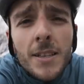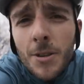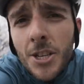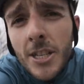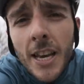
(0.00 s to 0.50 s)
As I
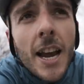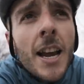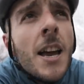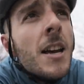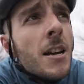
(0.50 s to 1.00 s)
was just saying,
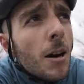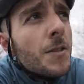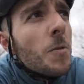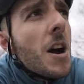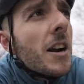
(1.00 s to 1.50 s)
off
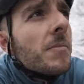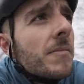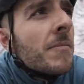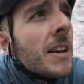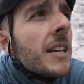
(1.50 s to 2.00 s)
to work,
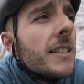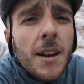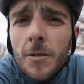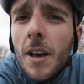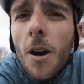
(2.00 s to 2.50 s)

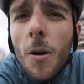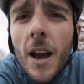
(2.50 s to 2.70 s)
tailwind the whole